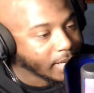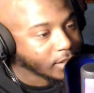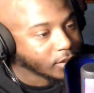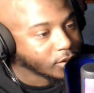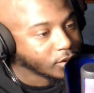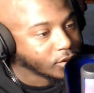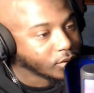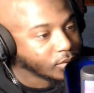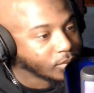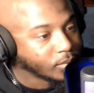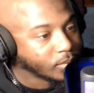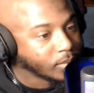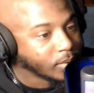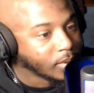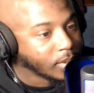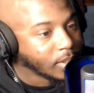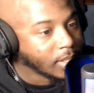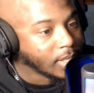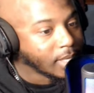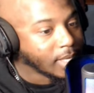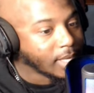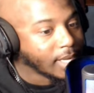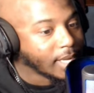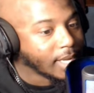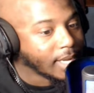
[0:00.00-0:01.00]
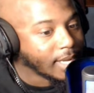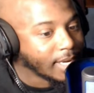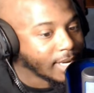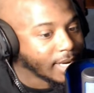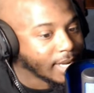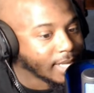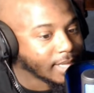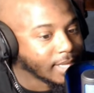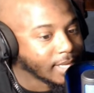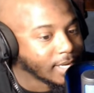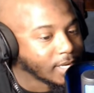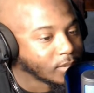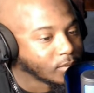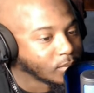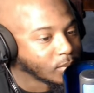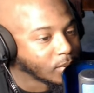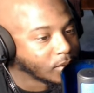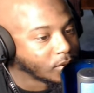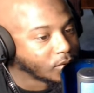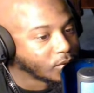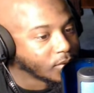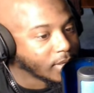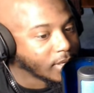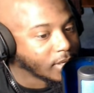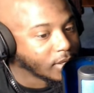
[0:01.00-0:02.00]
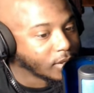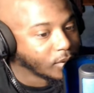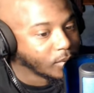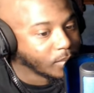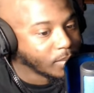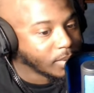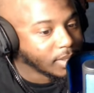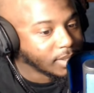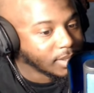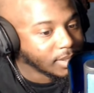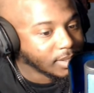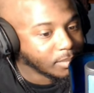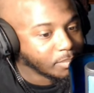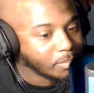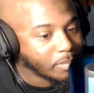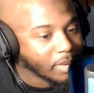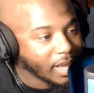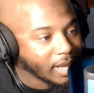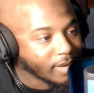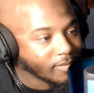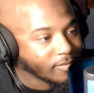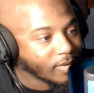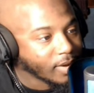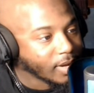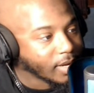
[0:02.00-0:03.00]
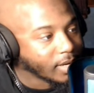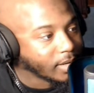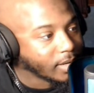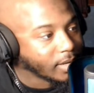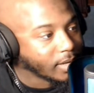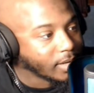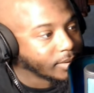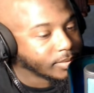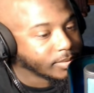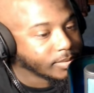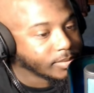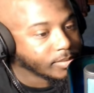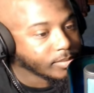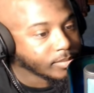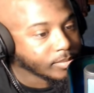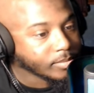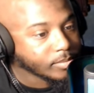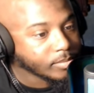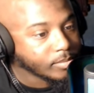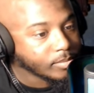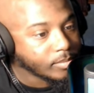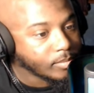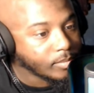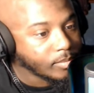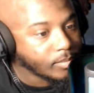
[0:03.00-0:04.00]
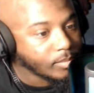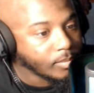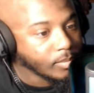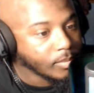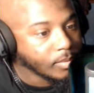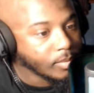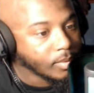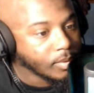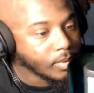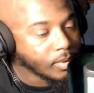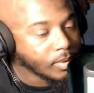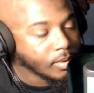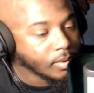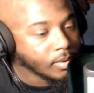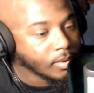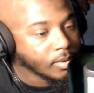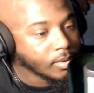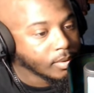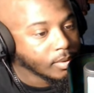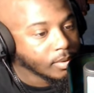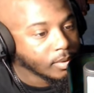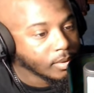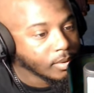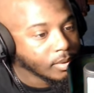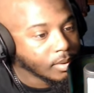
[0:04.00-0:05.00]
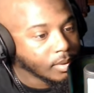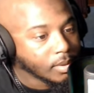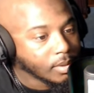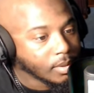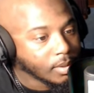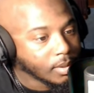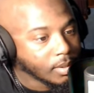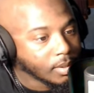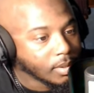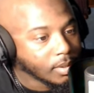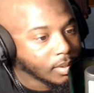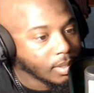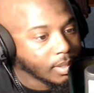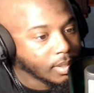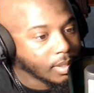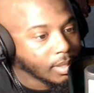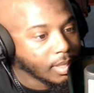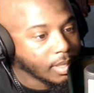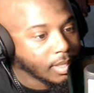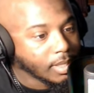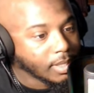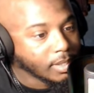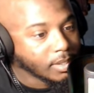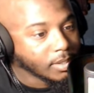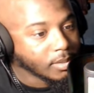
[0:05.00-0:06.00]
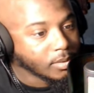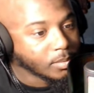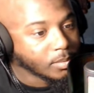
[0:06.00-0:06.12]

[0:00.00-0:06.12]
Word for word: you. And I think that's what he's trying to do, and it just backfired. And this is what's